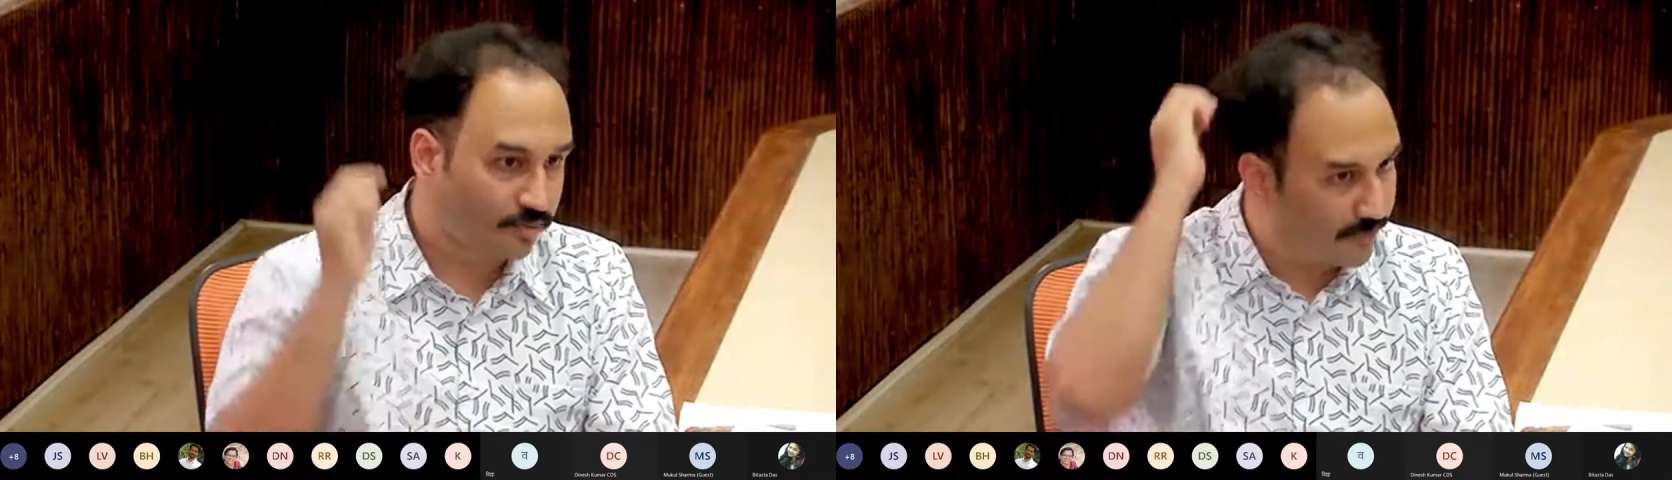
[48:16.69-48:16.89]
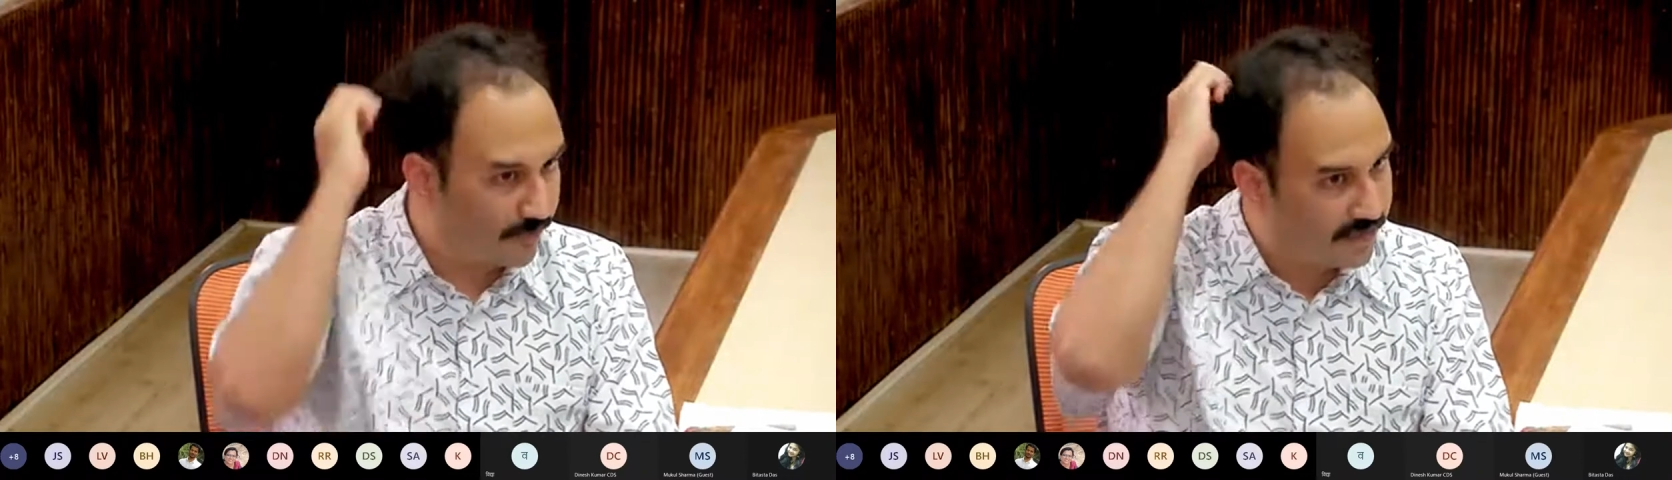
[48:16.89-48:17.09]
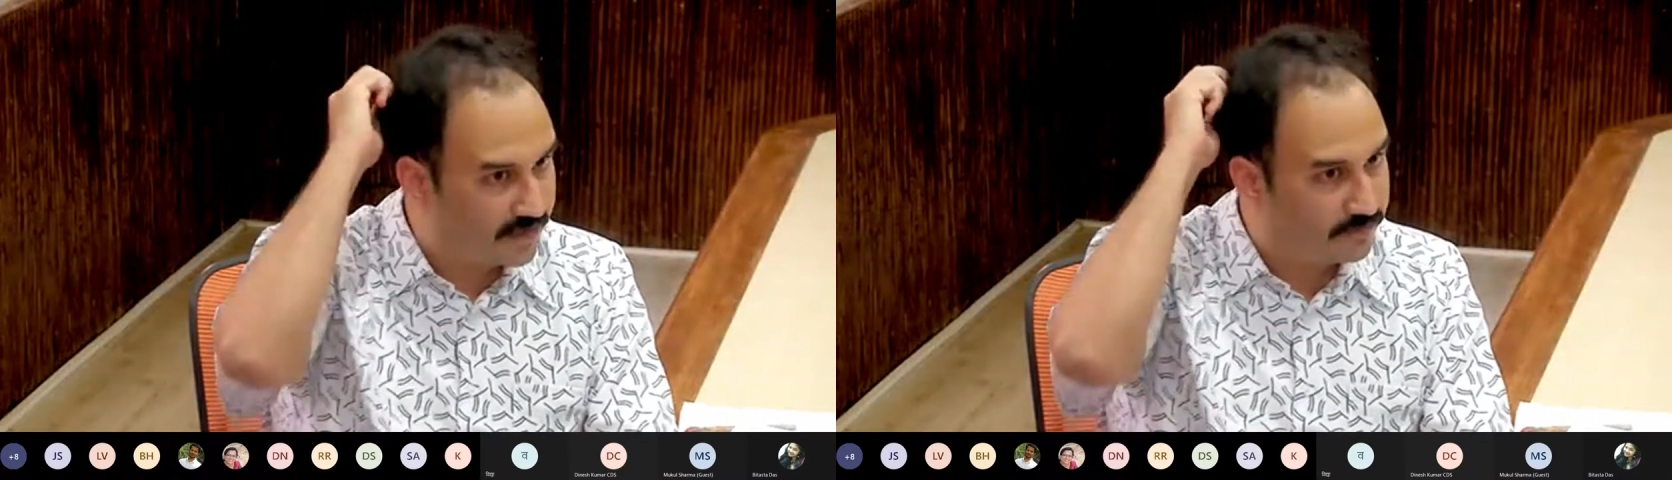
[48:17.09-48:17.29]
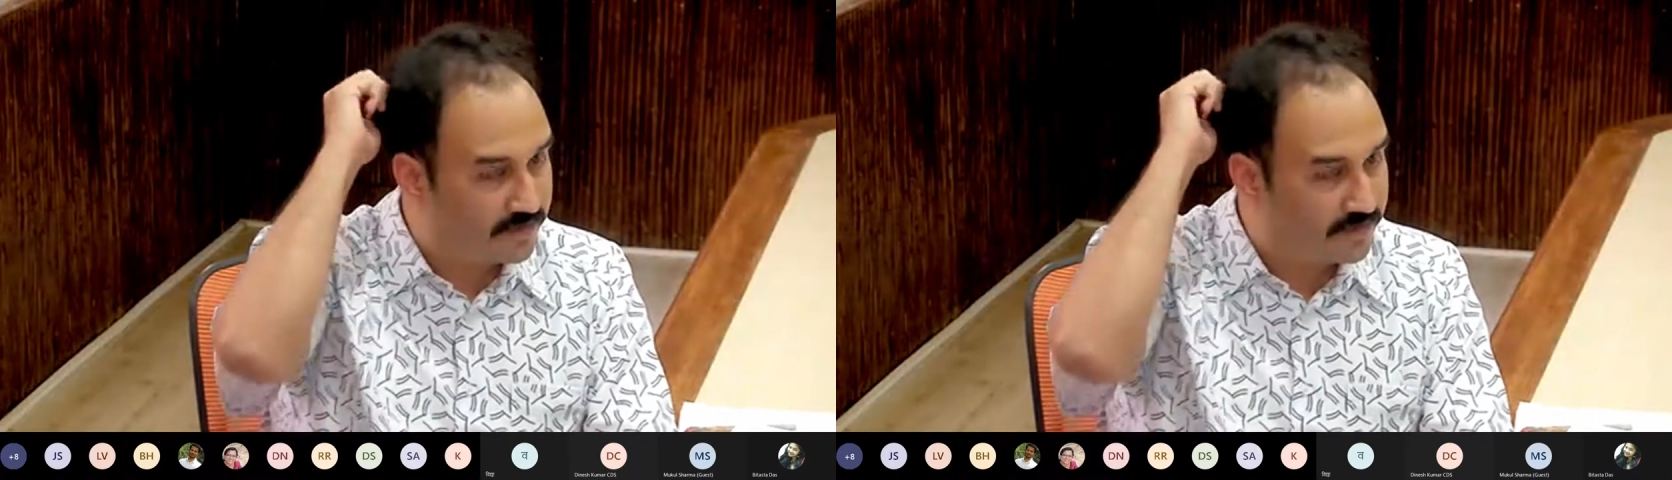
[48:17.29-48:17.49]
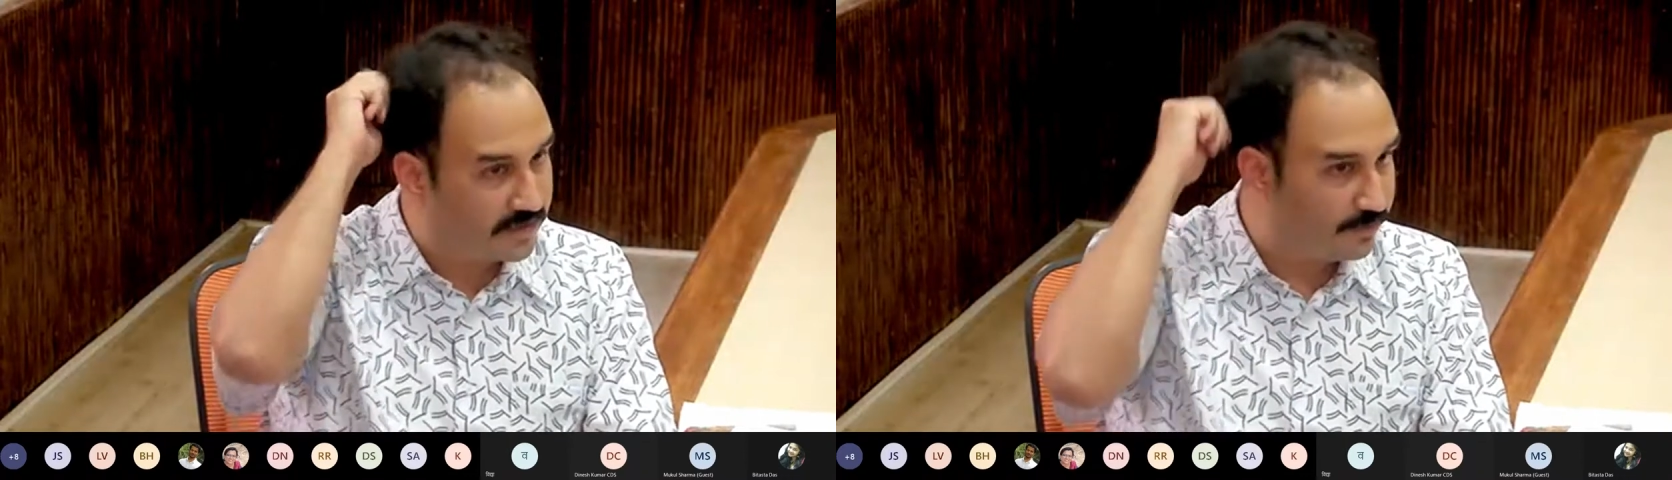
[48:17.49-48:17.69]
to make
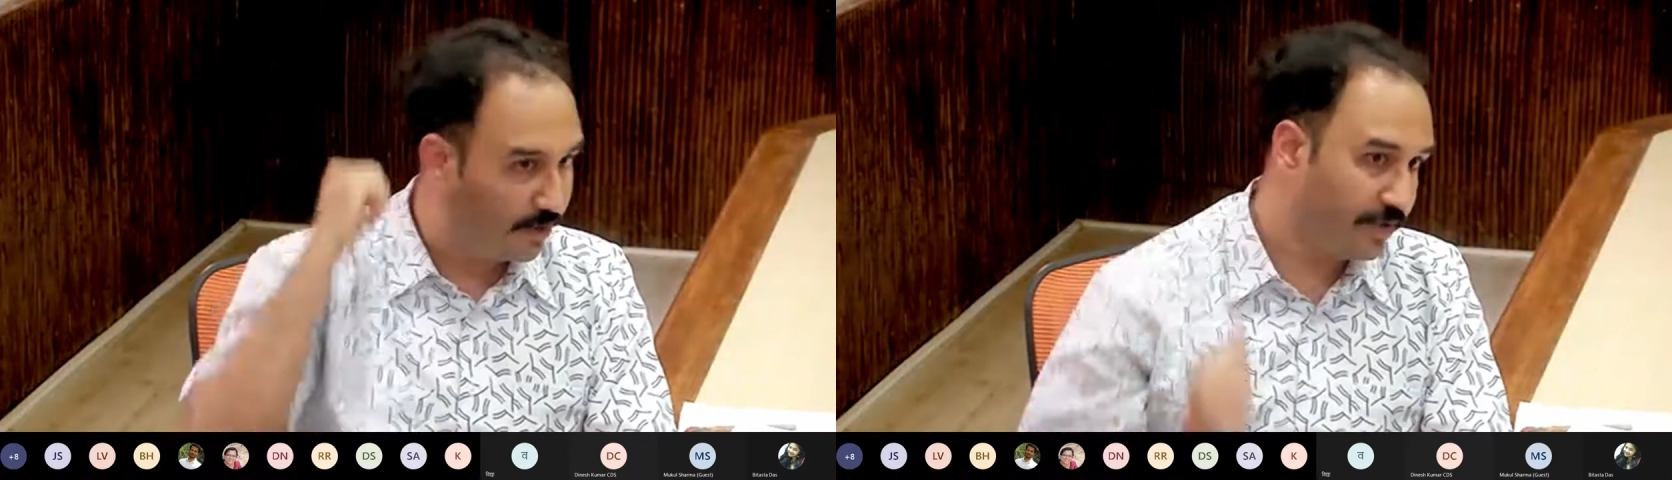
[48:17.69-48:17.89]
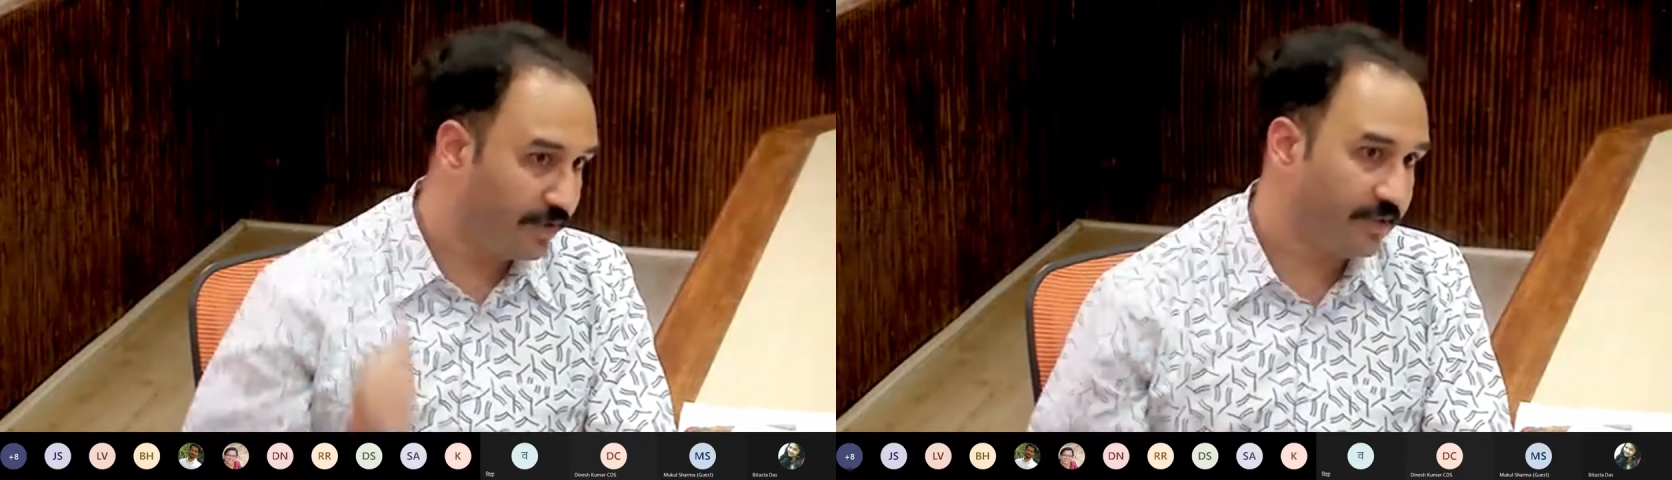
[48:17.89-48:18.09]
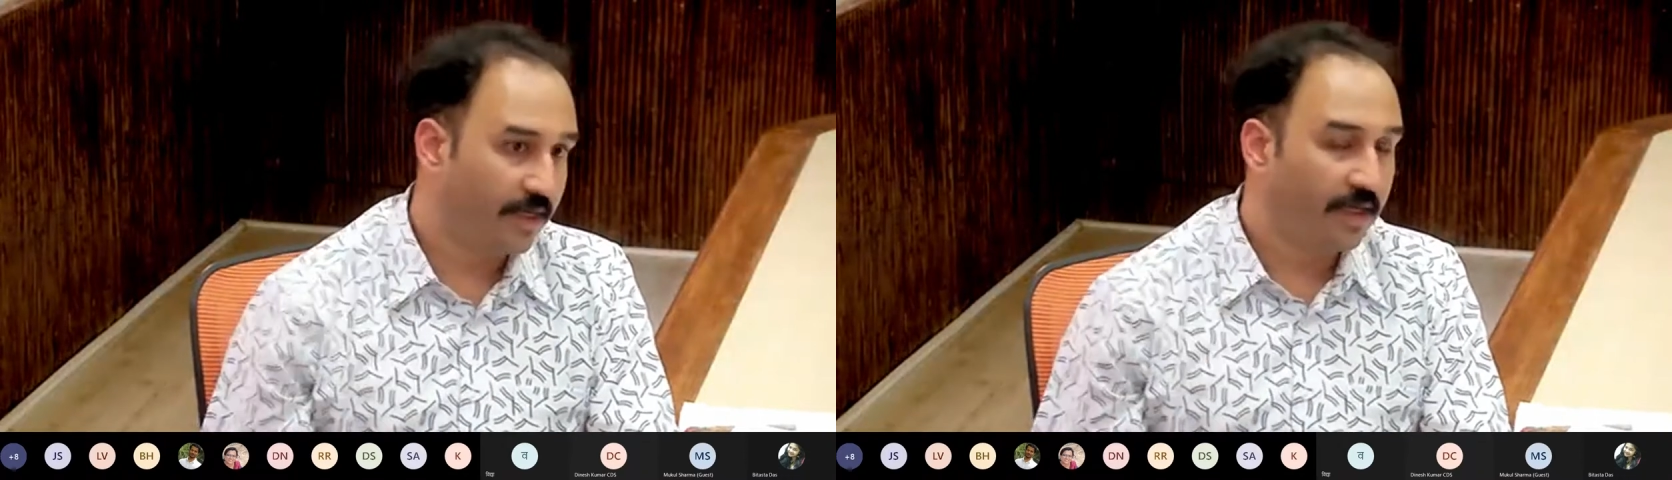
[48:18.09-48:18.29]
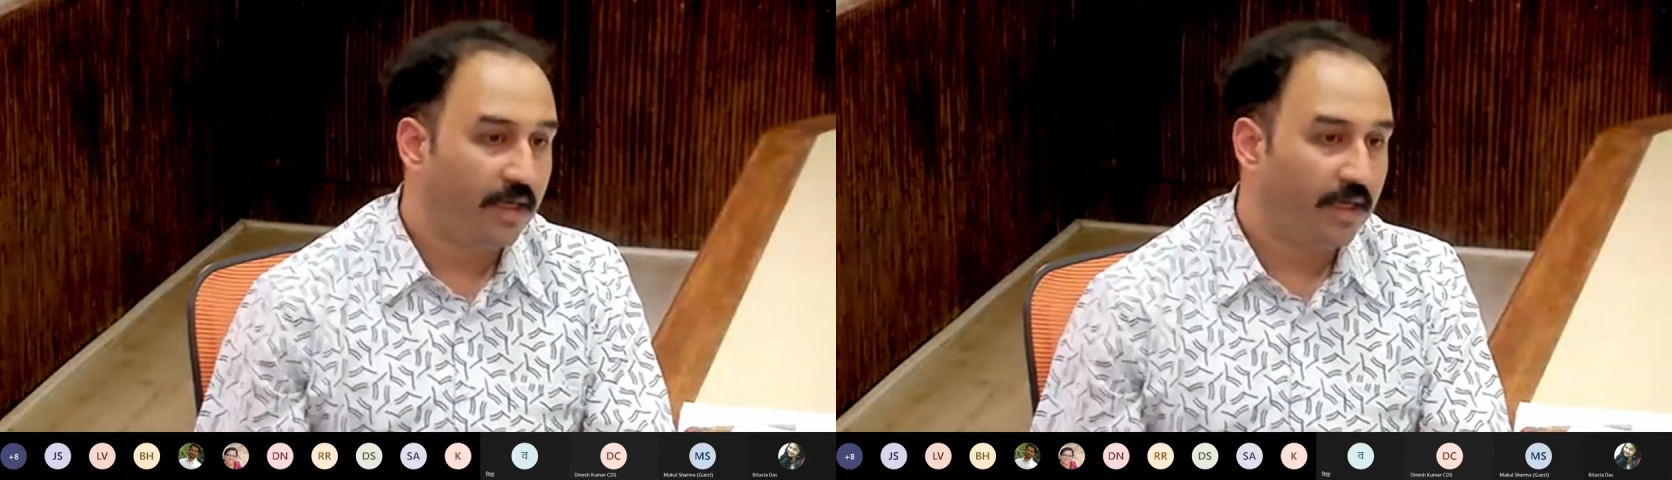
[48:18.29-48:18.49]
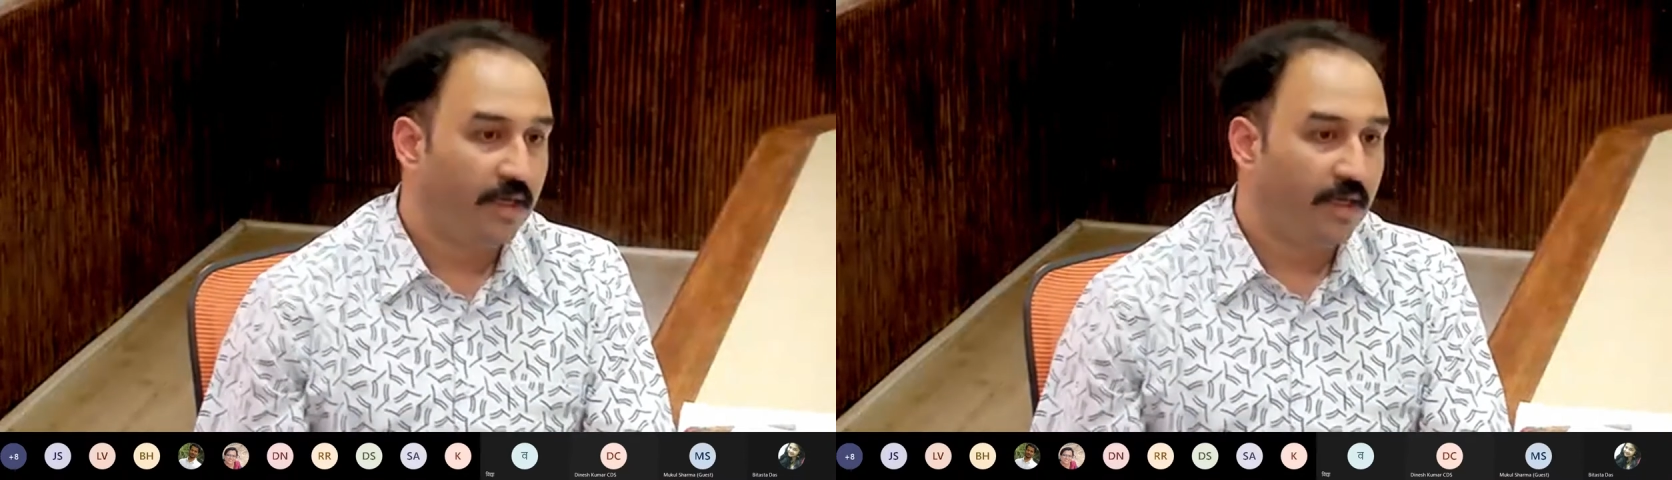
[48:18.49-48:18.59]
some sense because